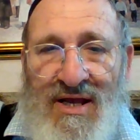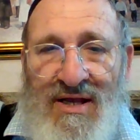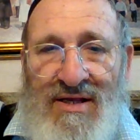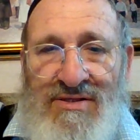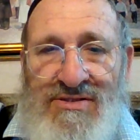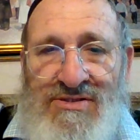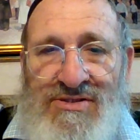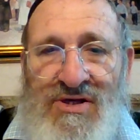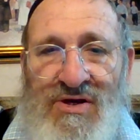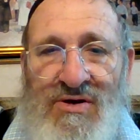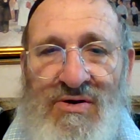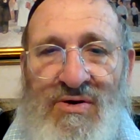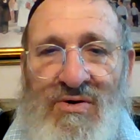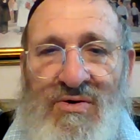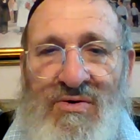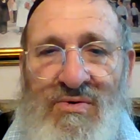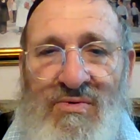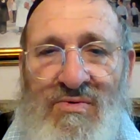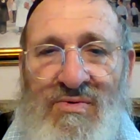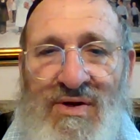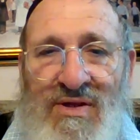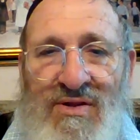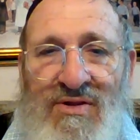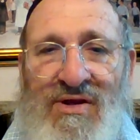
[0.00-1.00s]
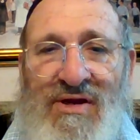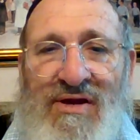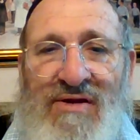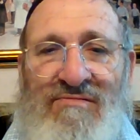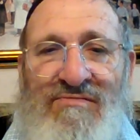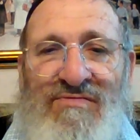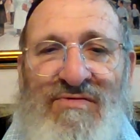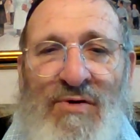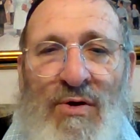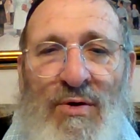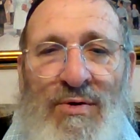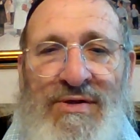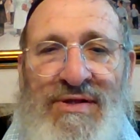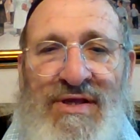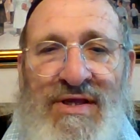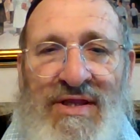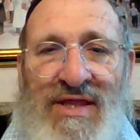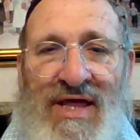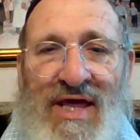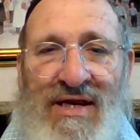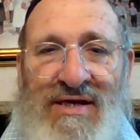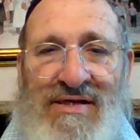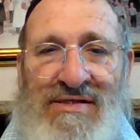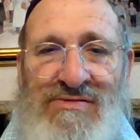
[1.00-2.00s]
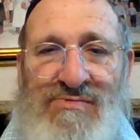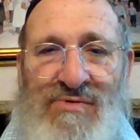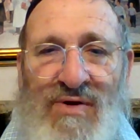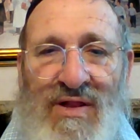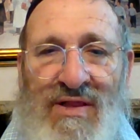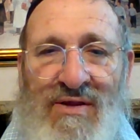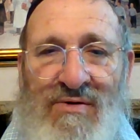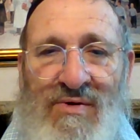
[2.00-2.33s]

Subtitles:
So we're looking forward to that as well.